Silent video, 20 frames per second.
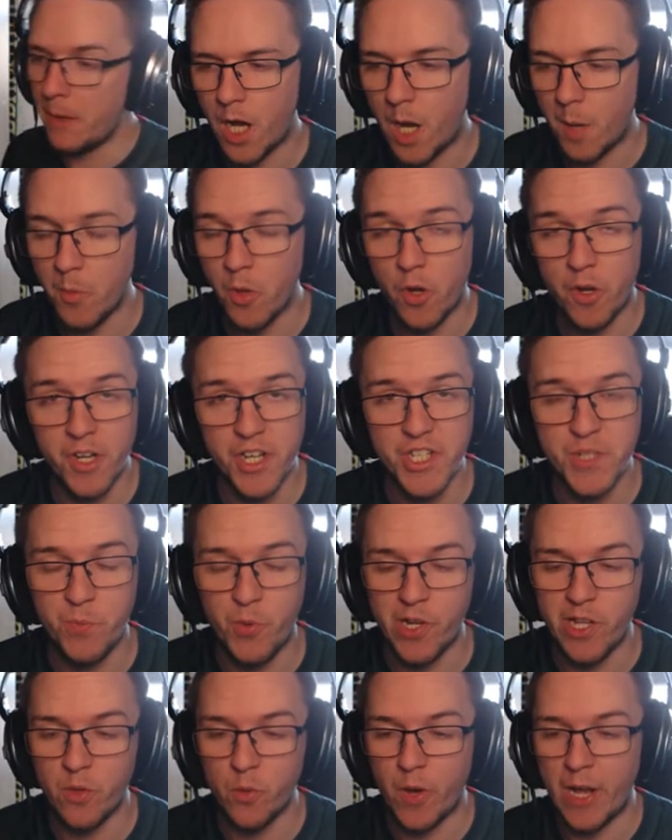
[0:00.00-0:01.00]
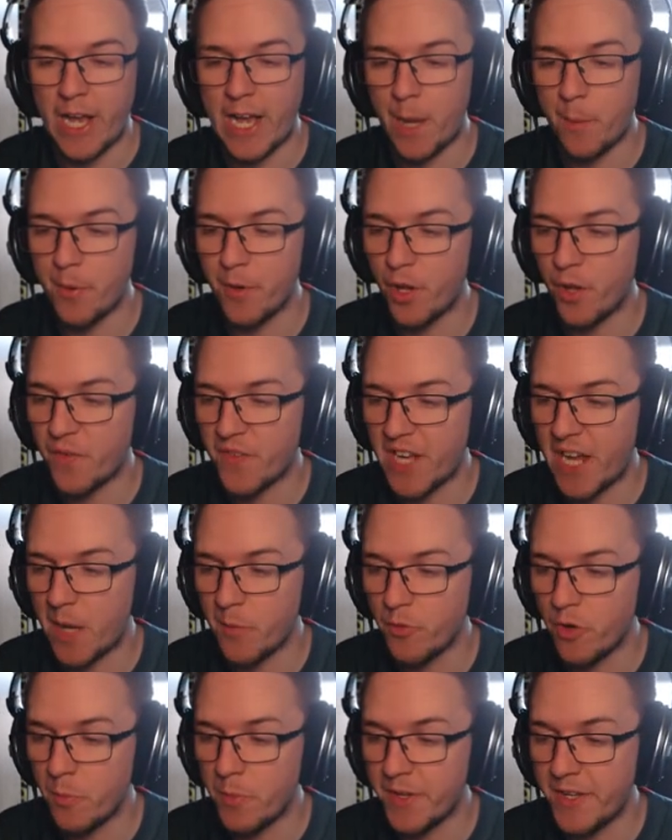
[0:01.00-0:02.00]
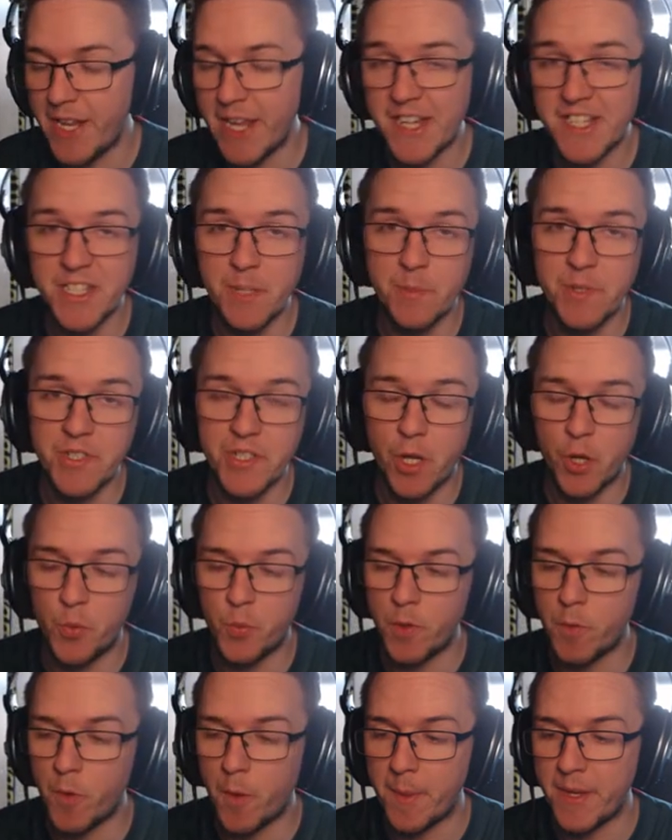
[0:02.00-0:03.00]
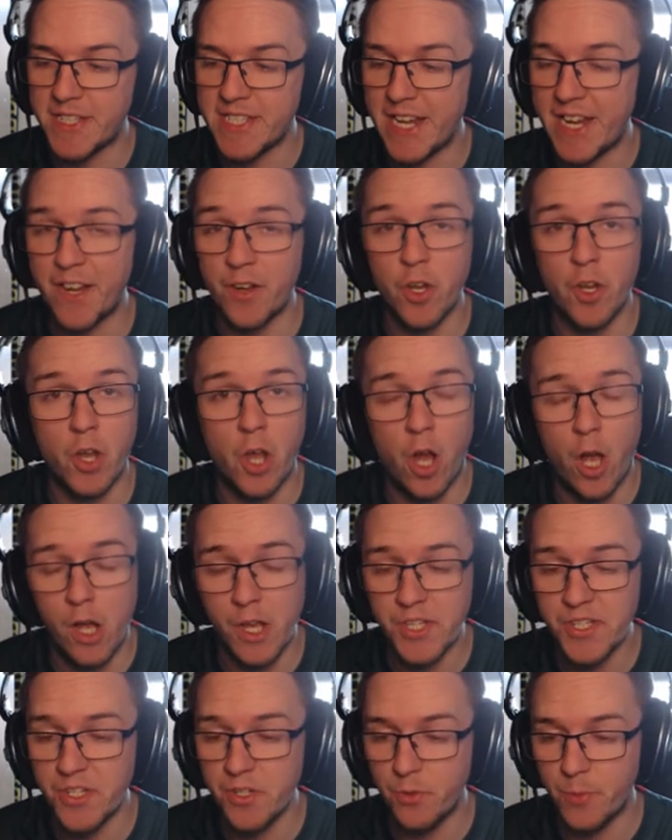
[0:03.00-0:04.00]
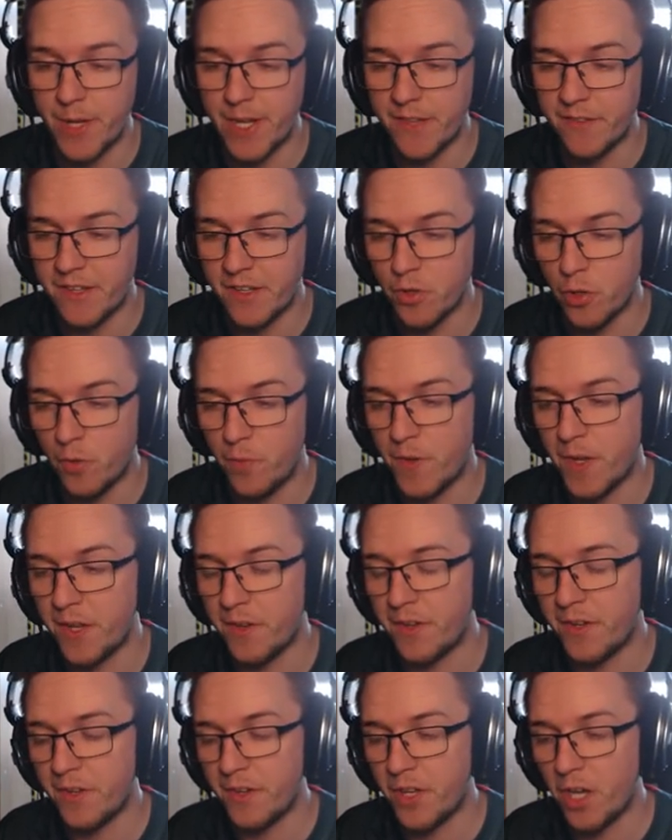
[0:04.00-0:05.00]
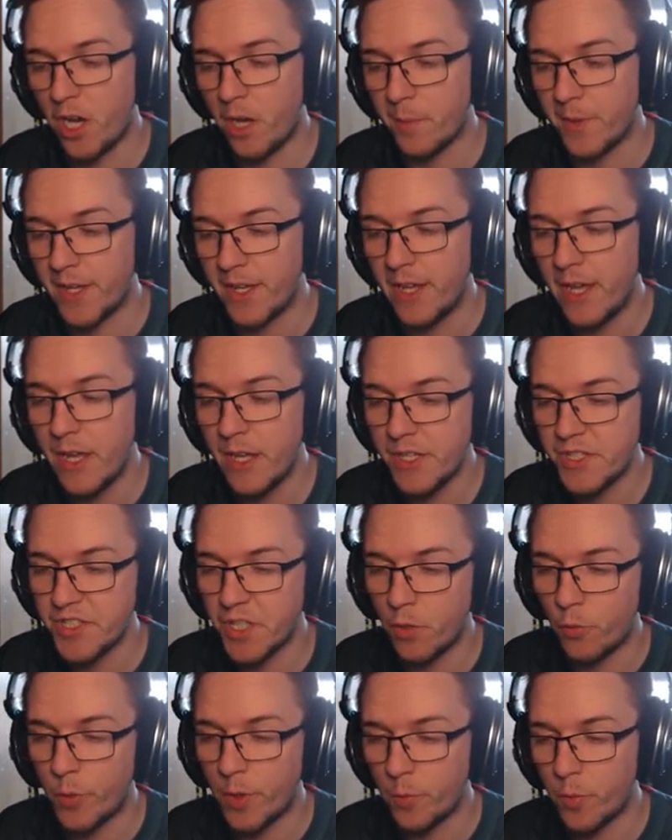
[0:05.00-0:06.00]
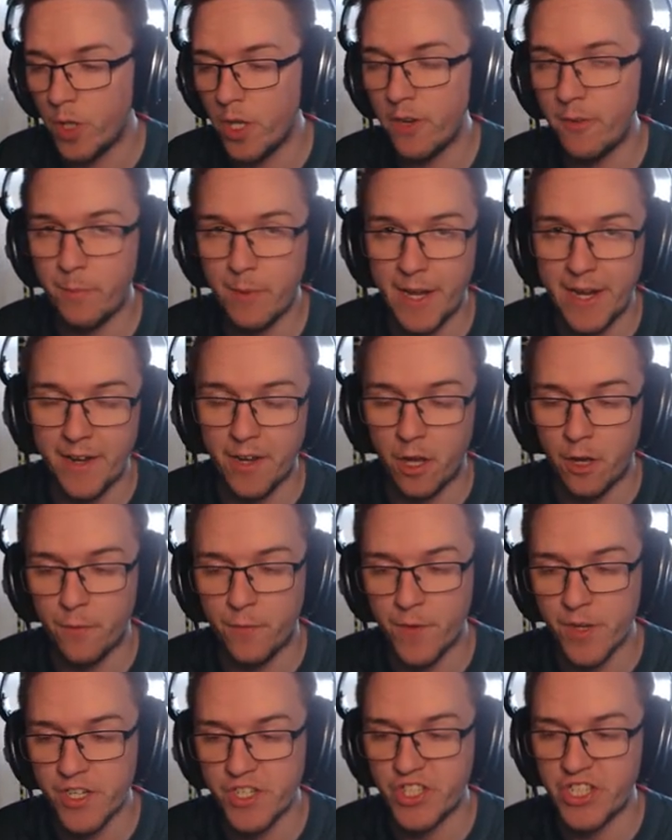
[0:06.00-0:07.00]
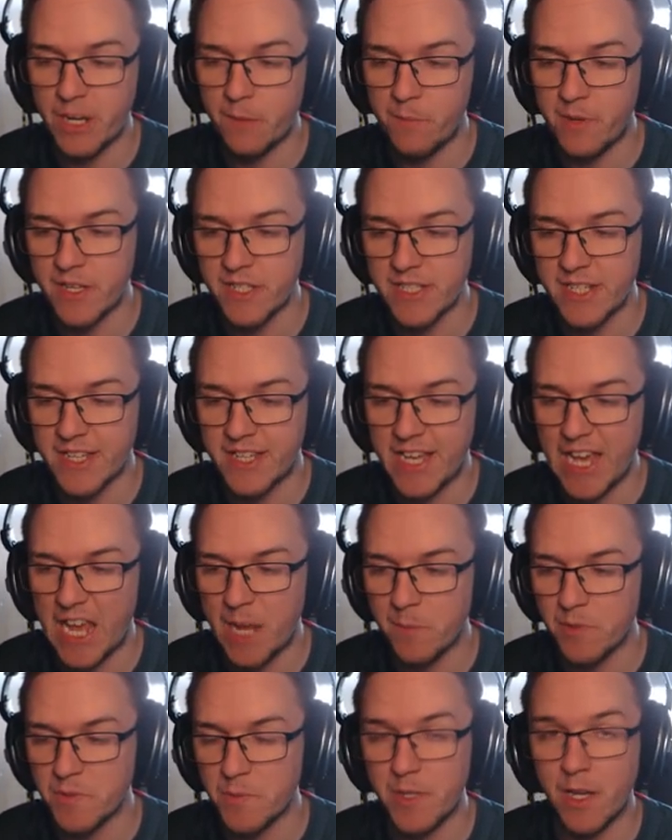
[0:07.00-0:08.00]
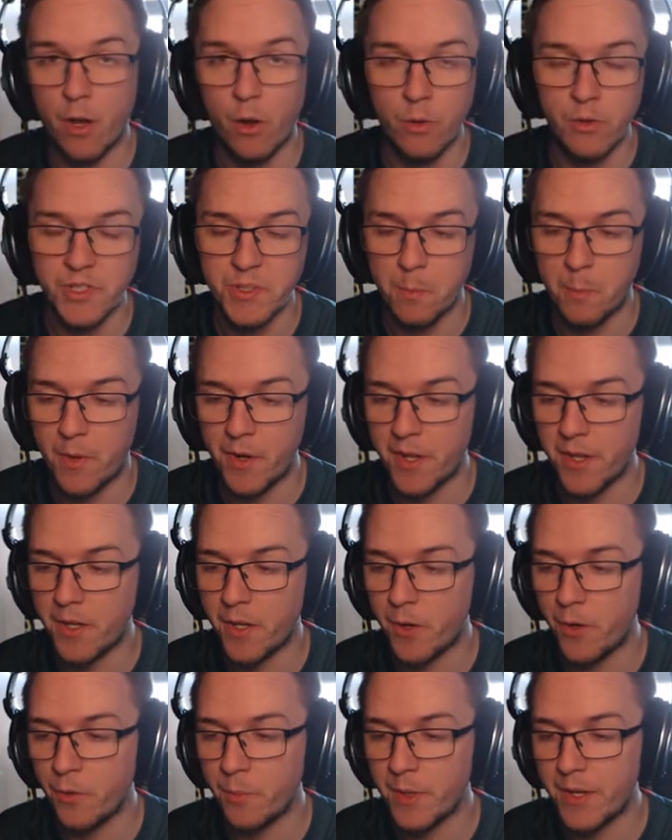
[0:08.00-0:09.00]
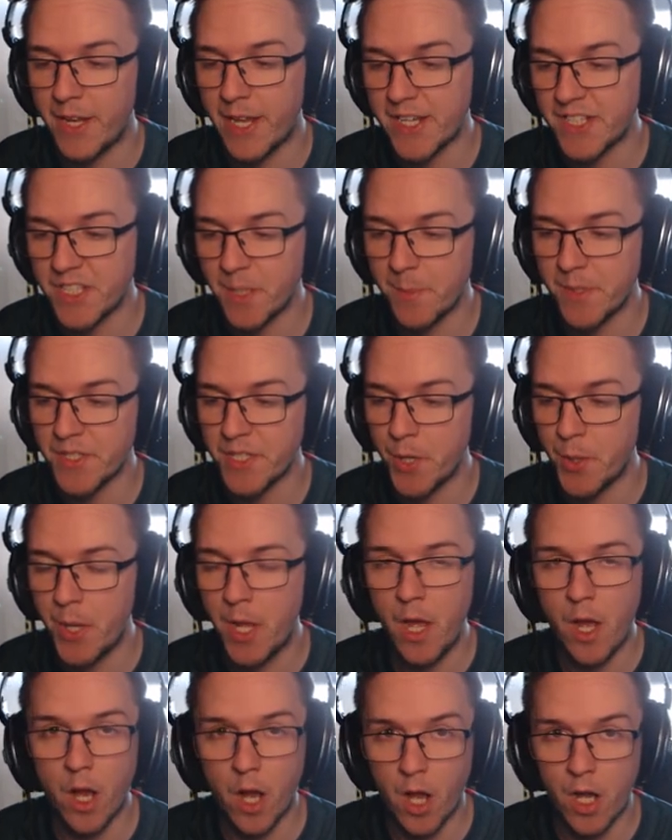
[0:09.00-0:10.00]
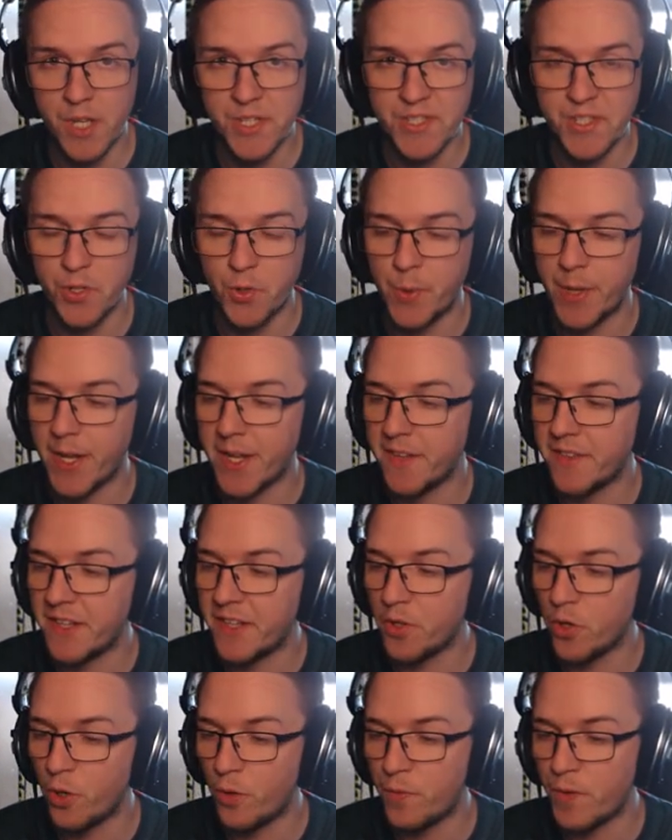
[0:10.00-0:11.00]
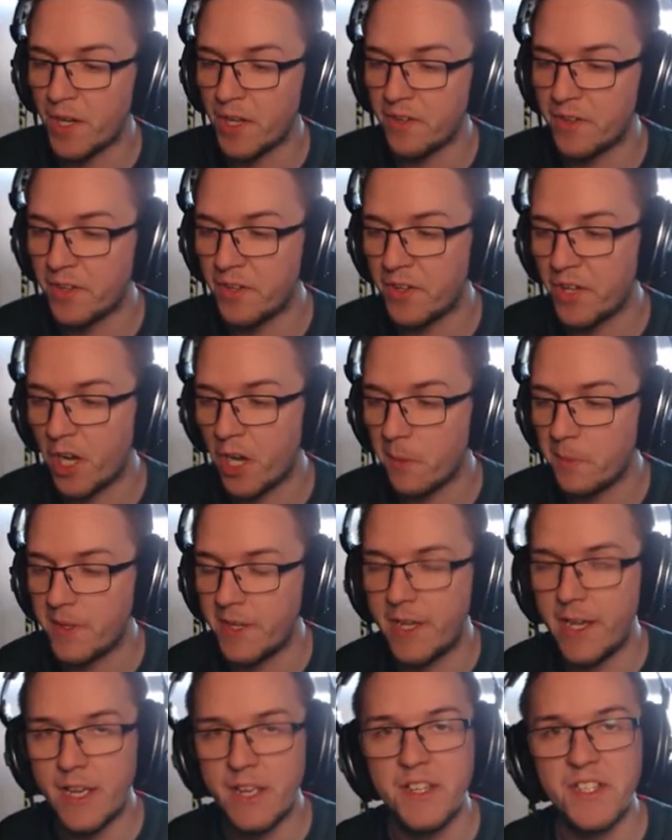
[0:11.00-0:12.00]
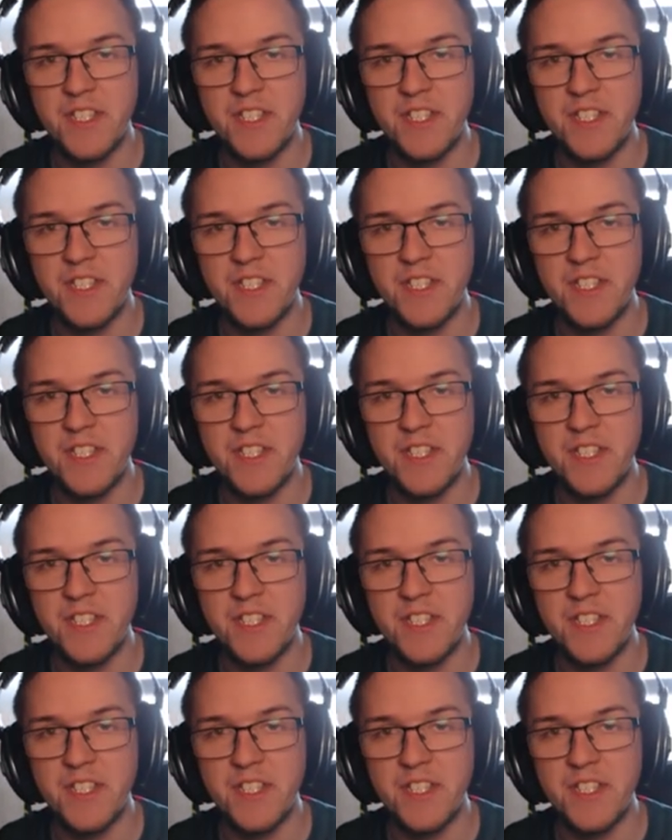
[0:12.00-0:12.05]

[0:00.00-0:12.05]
I'm not going to spoil what happened off camera, but next episode we will be taking on Arsenal in the North London Derby. So we will have played our first Champions League game as we host Monaco. But next episode, Arsenal in the North London Derby.